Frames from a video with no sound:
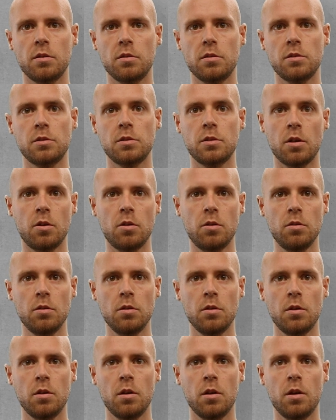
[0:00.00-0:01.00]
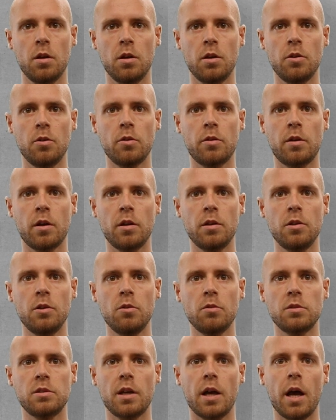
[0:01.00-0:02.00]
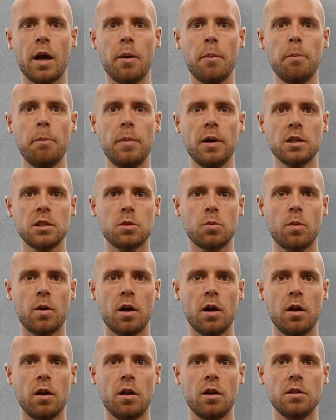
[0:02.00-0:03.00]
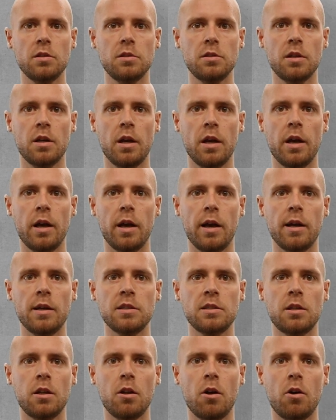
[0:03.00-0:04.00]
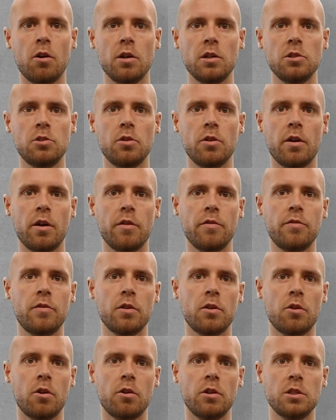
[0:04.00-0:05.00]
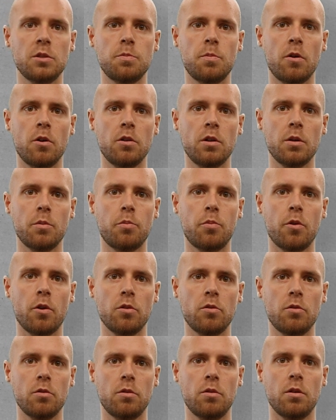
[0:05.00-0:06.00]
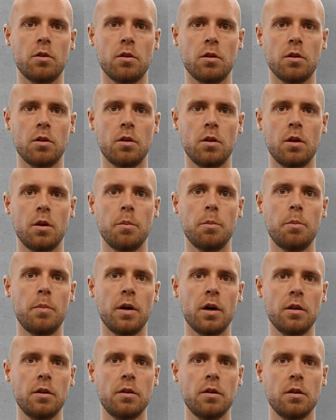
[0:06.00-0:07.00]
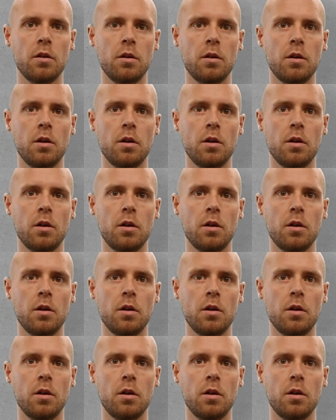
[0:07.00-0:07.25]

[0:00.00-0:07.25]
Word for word: so you can use MBUS wireless as long as you have the corresponding protocol, but